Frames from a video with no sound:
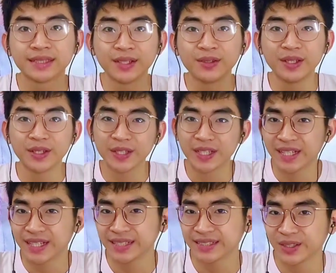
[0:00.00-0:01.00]
Oh, hello you
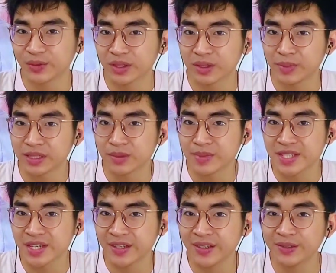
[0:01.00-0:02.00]
guys, so welcome back to my
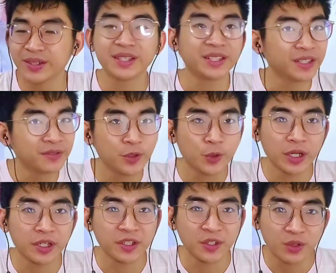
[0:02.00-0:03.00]
channel, and if you are
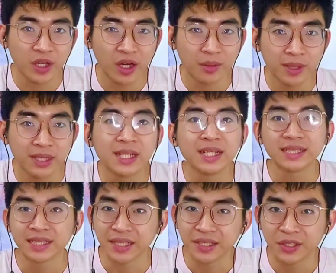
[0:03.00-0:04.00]
a newcomer,
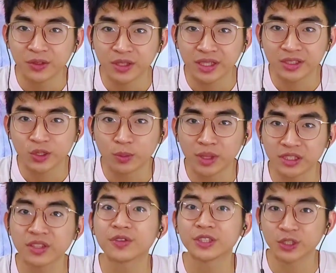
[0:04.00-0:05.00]
thank you guys so
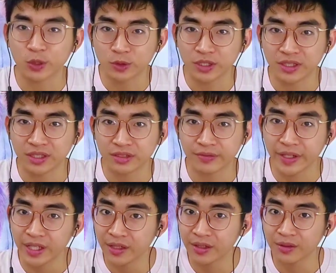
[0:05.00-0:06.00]
much for choosing this
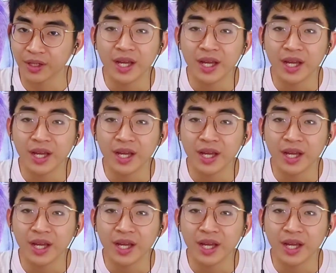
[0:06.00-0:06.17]
video.